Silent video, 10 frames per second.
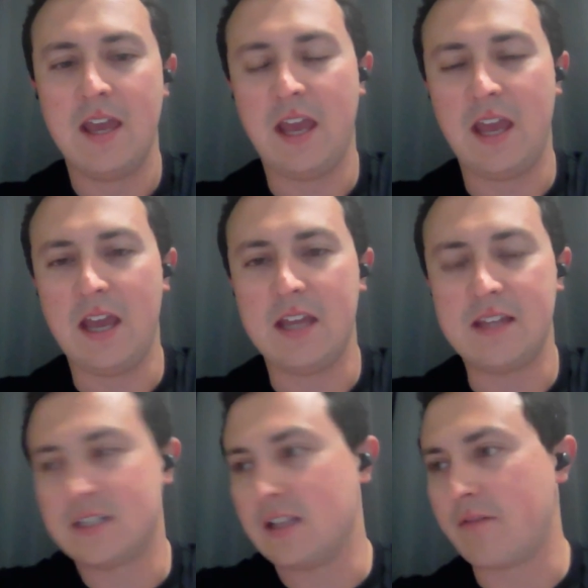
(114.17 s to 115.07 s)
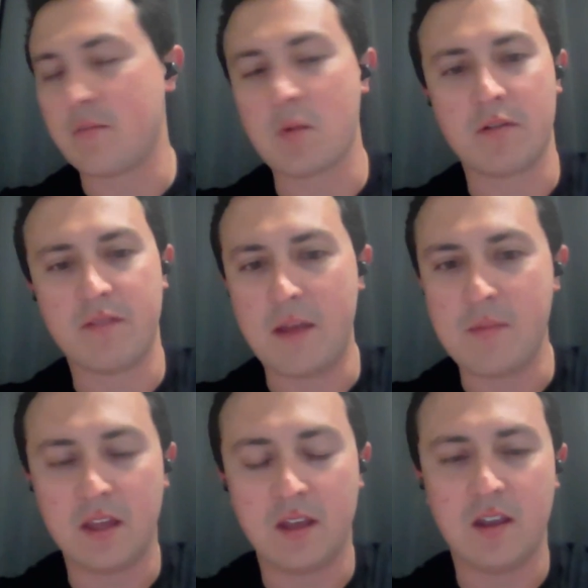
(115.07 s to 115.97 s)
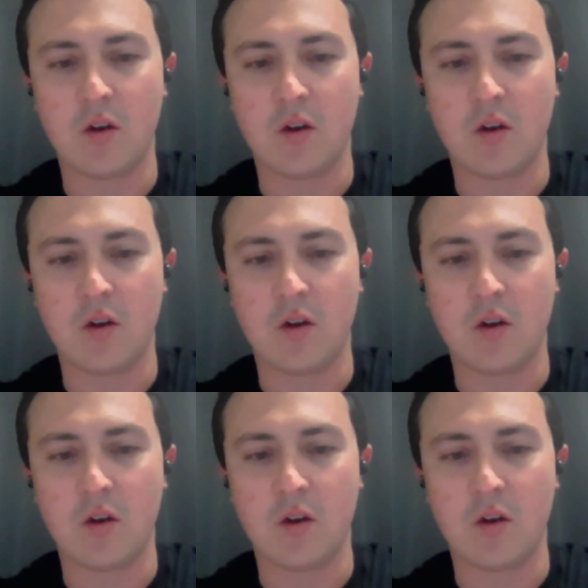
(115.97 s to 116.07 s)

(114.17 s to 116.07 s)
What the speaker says: and that's a lot from her family.